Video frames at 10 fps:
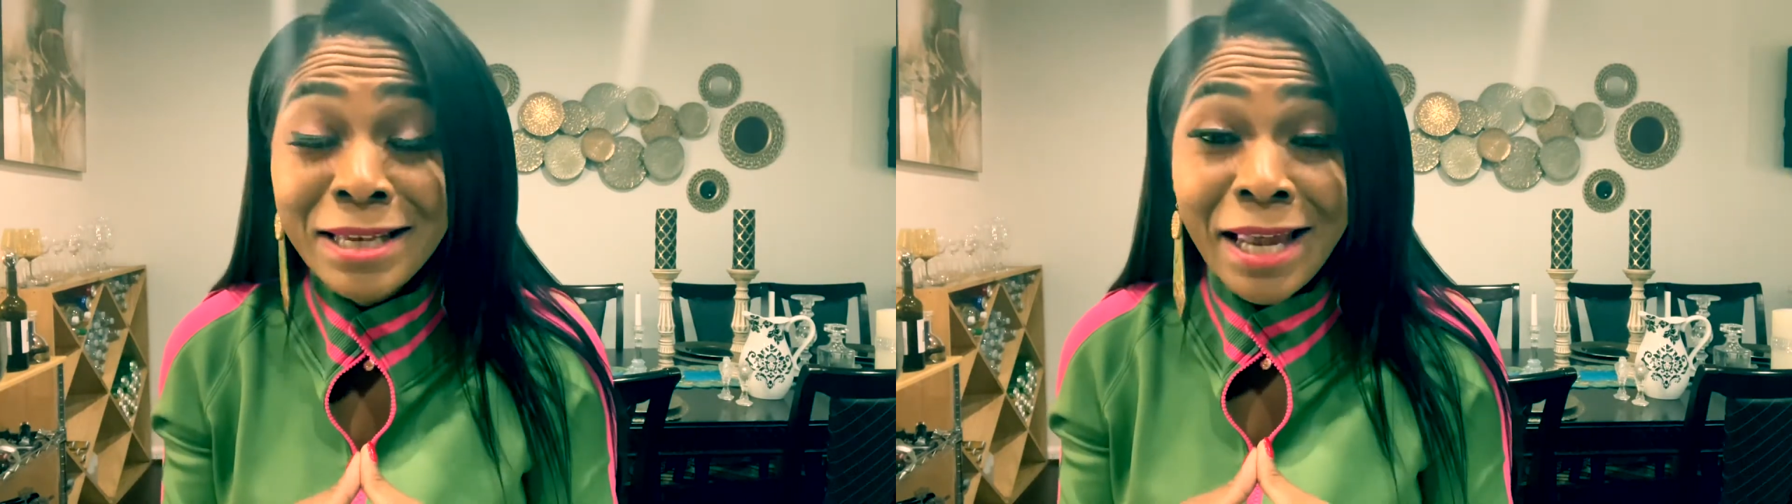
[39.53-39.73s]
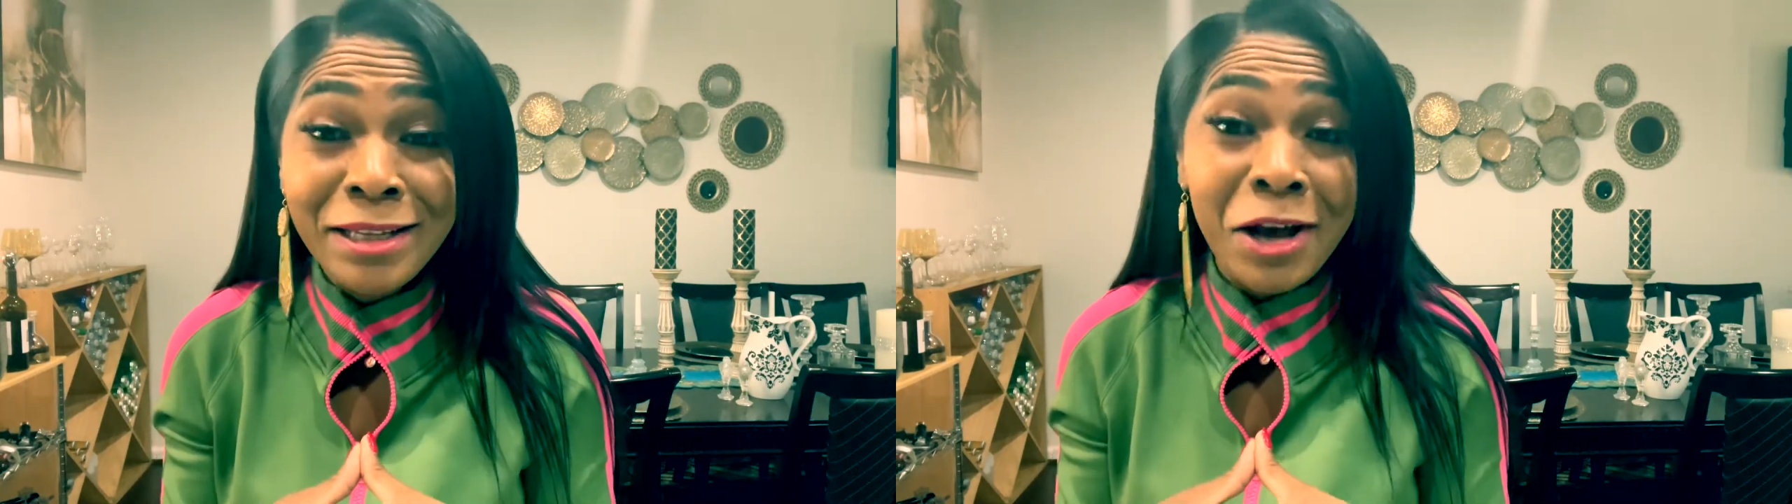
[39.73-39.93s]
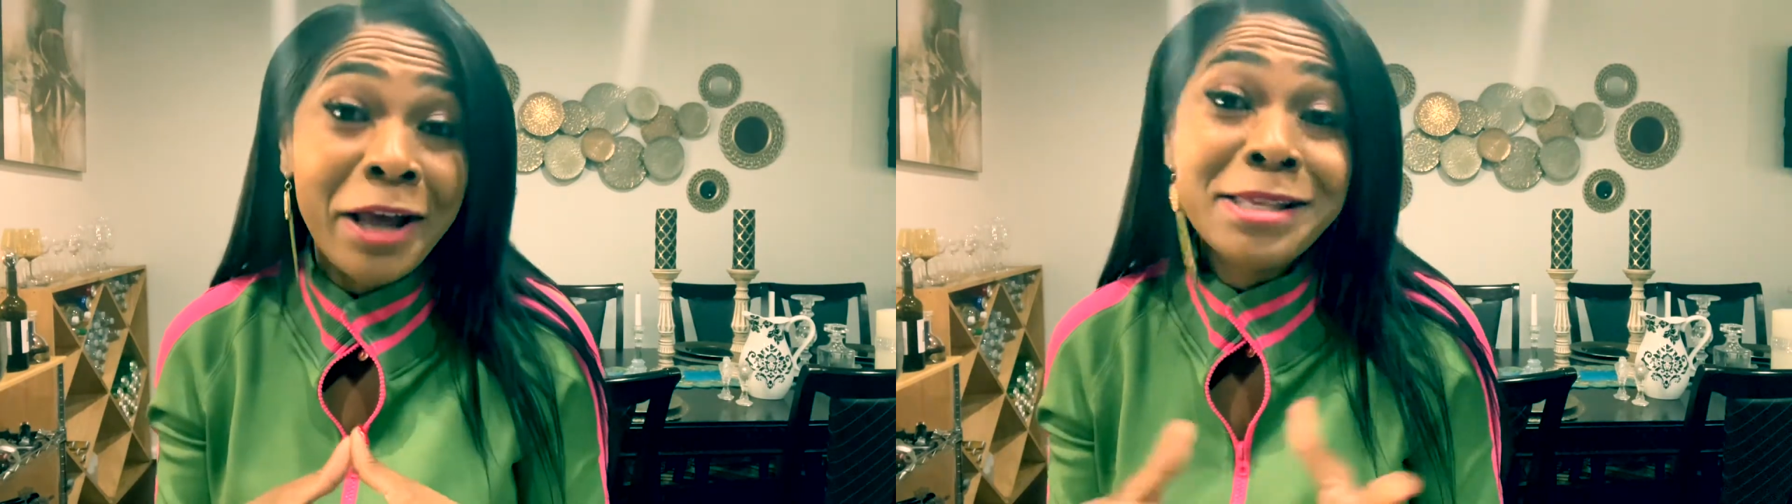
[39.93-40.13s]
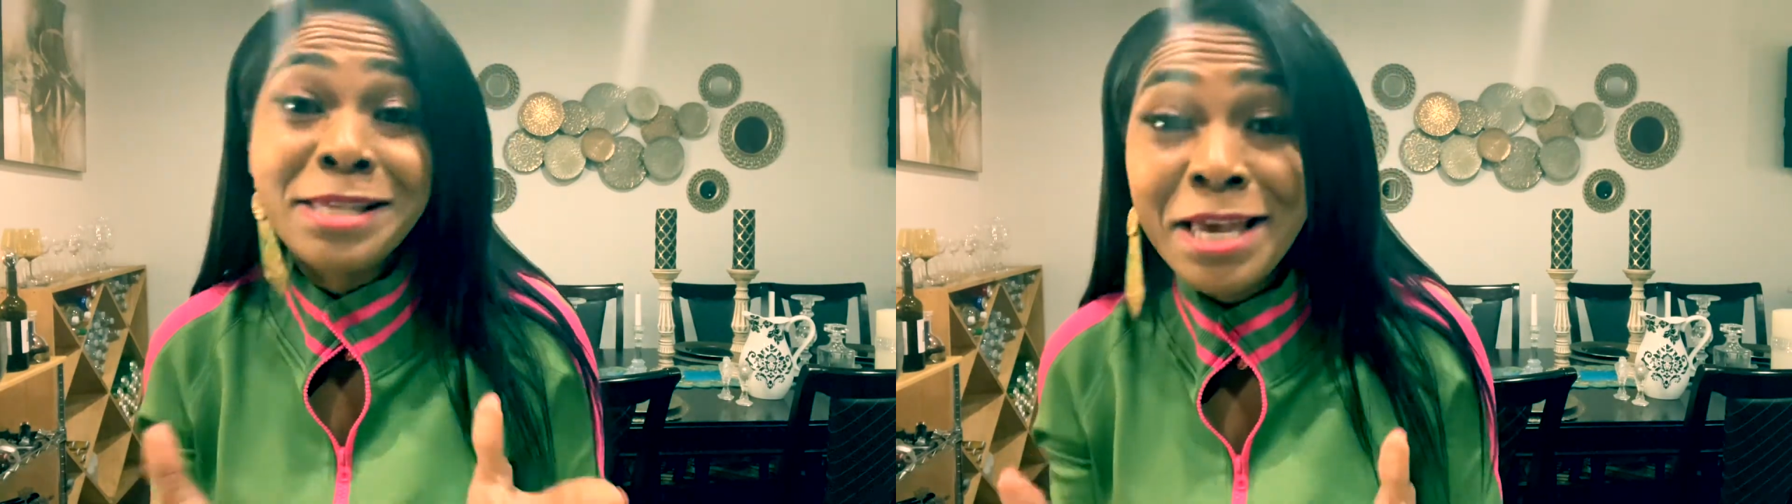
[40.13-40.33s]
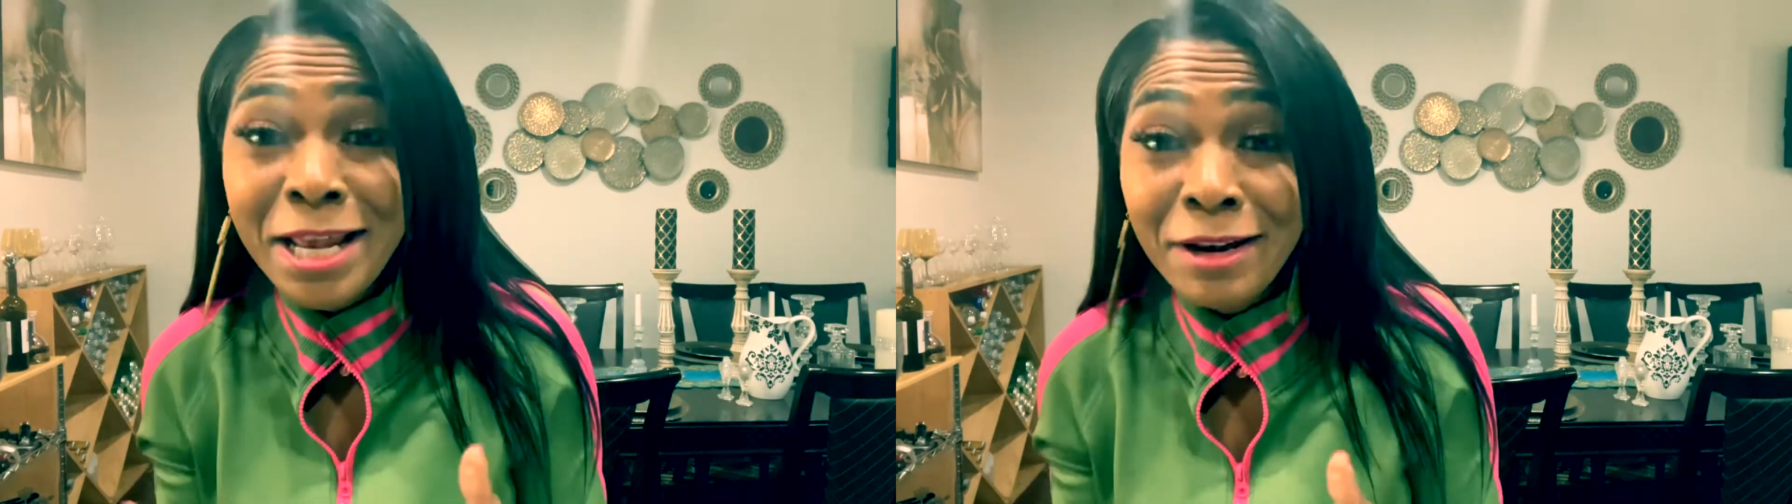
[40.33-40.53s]
and cuts
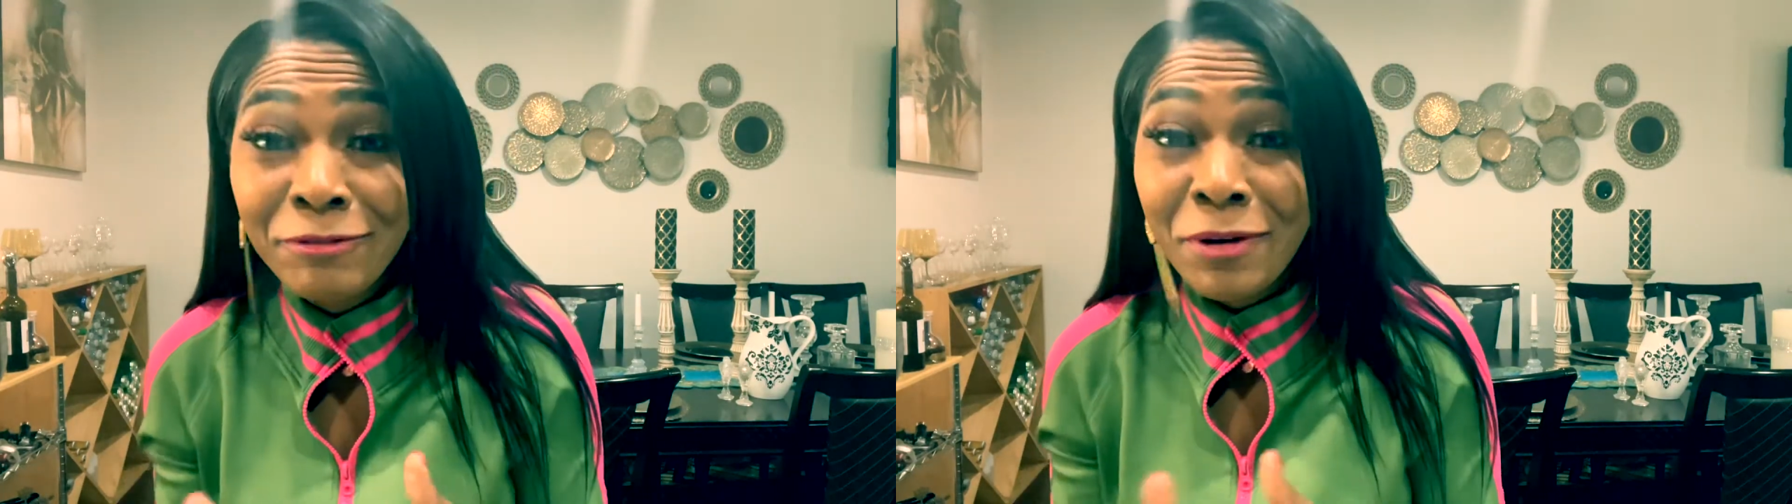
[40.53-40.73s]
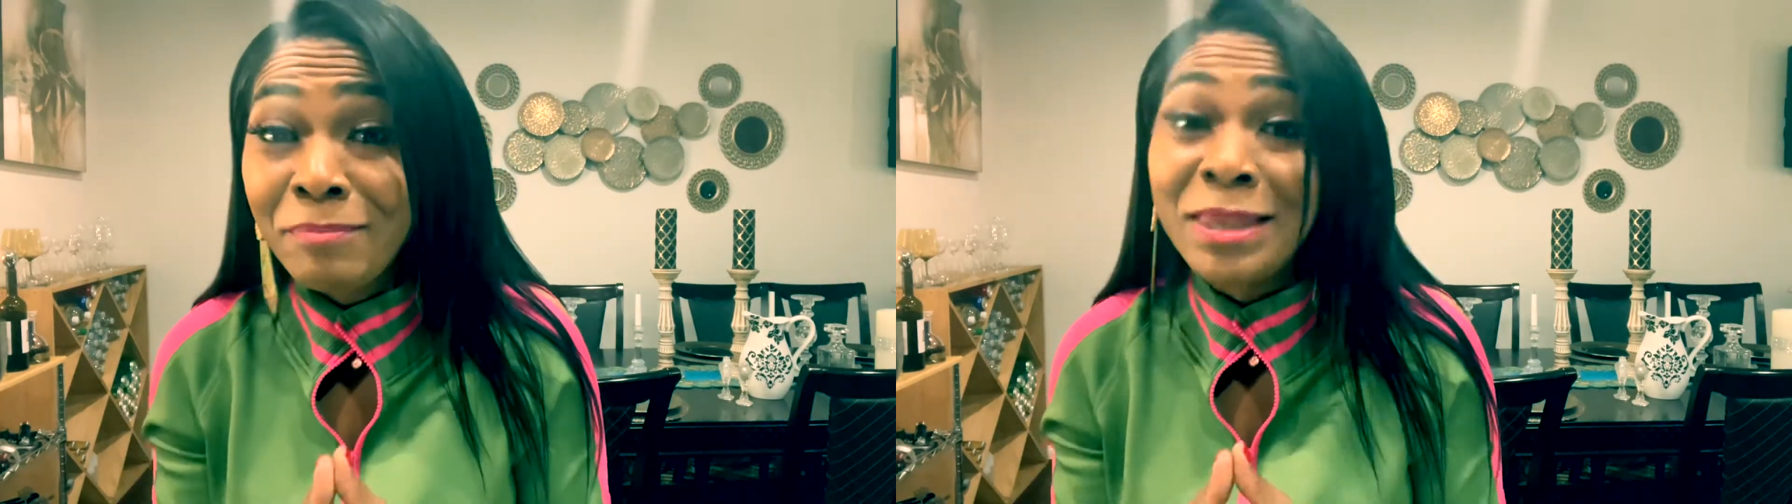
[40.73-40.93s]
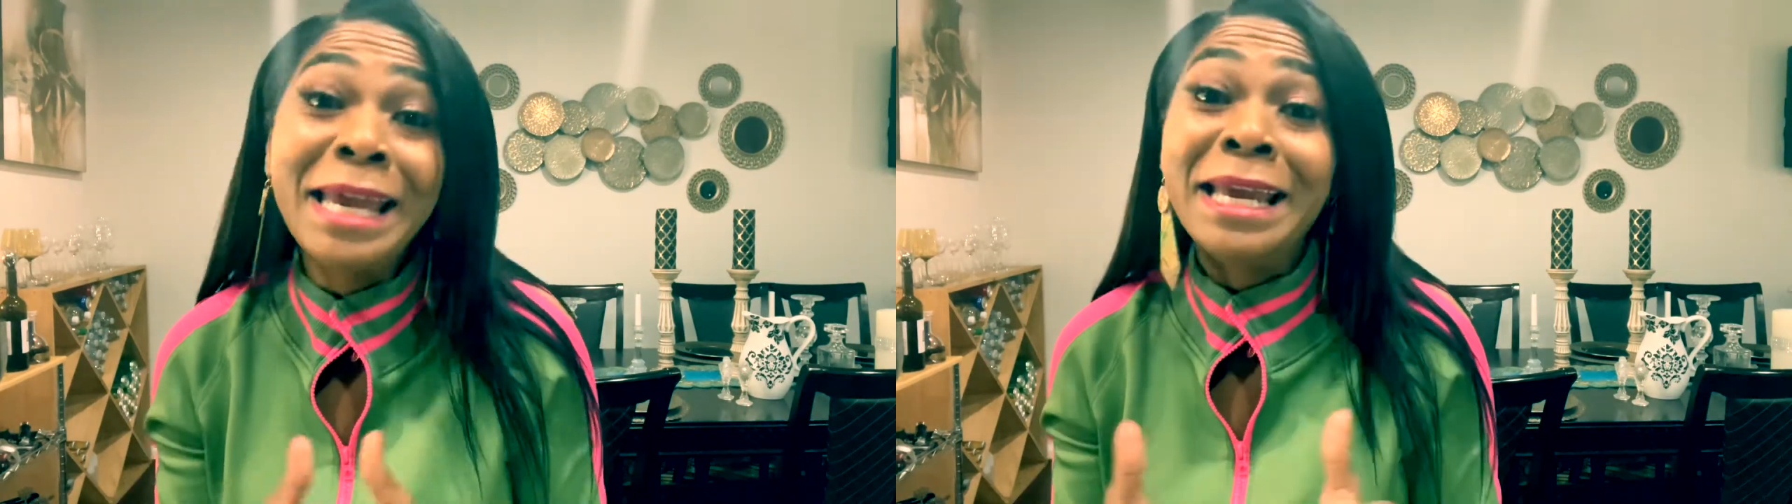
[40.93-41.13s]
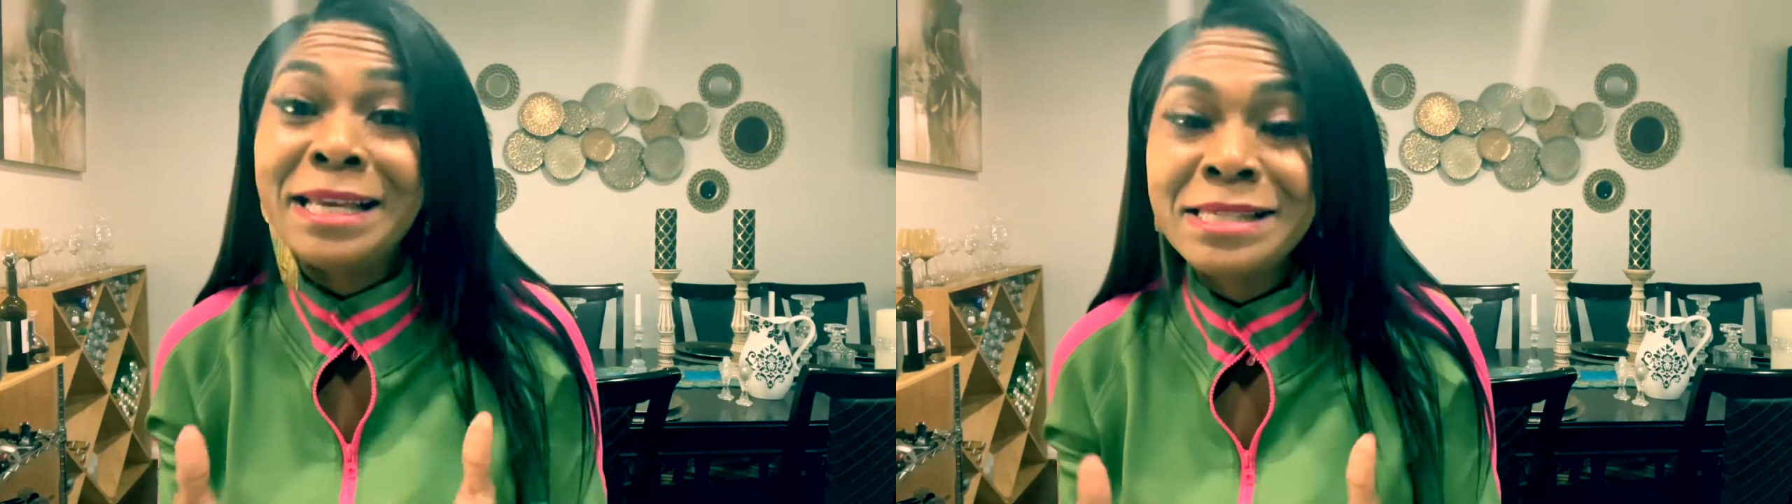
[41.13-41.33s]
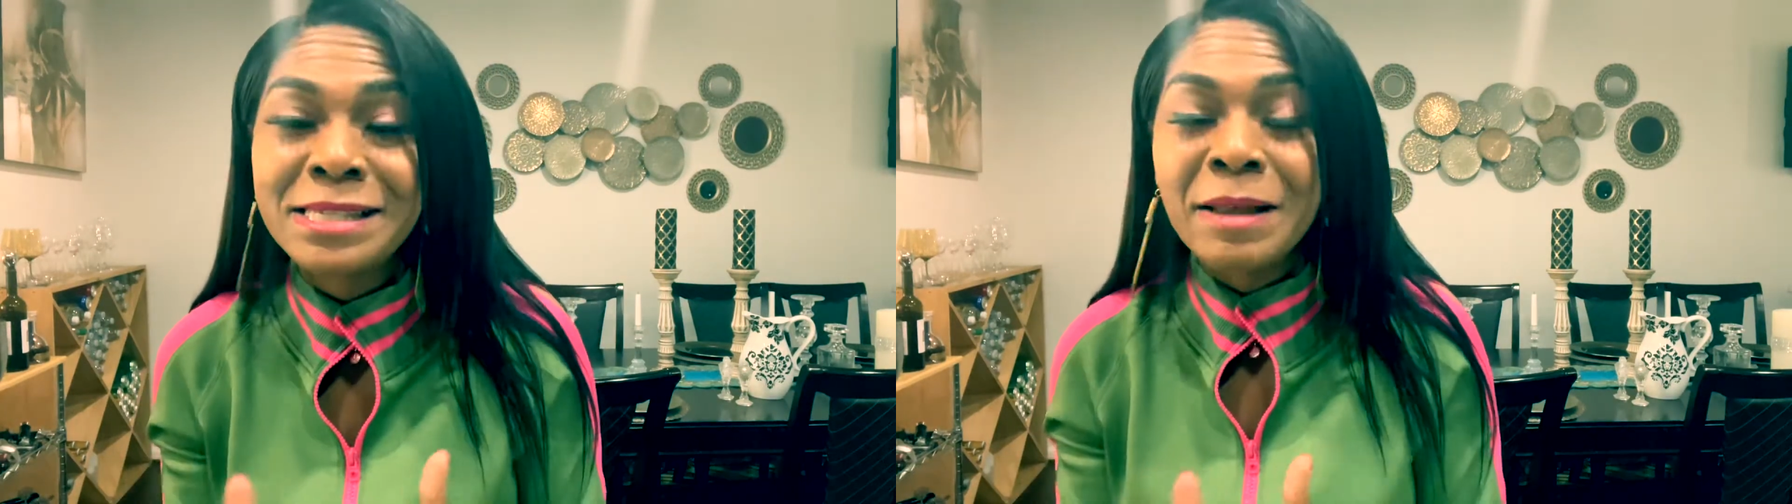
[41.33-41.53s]
in it from things.